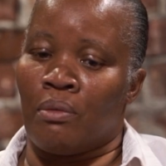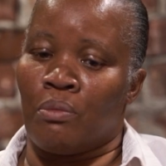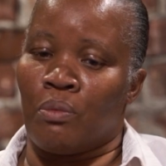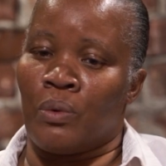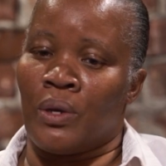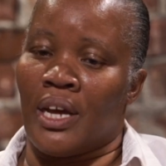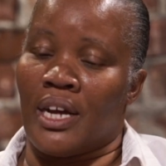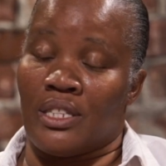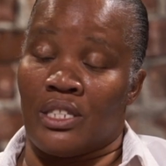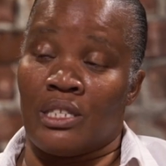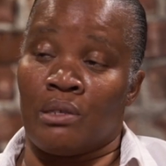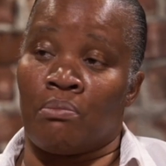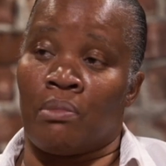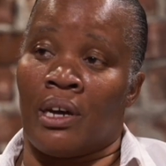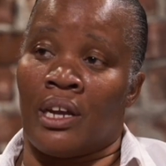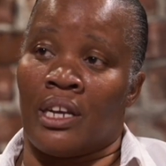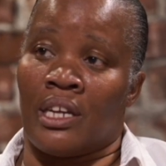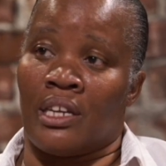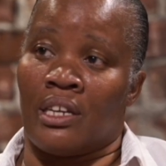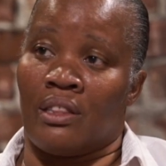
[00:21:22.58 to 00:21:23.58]
we had
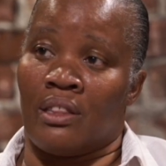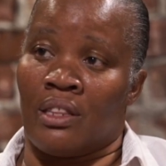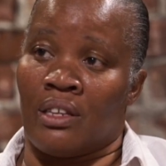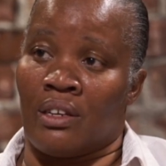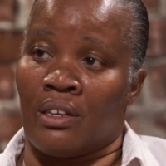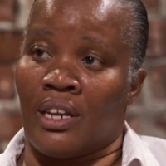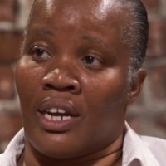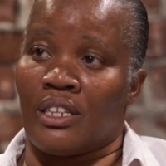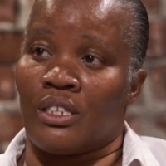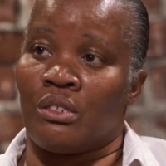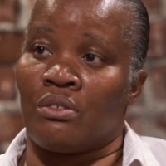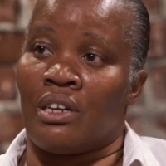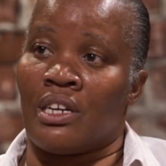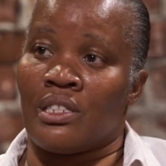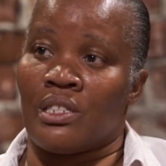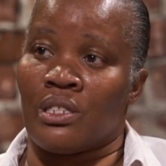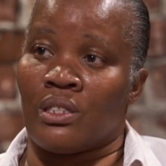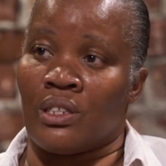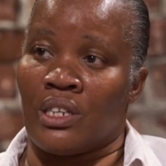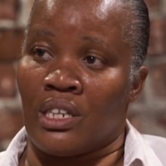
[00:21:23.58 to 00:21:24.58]
somebody there that
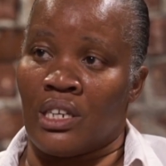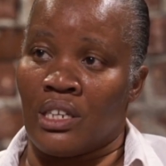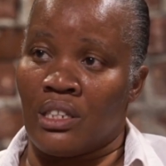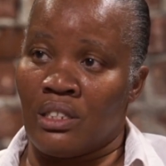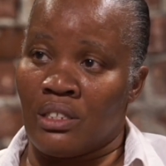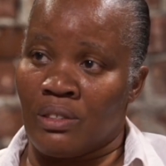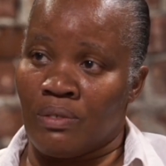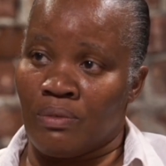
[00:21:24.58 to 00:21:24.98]
translated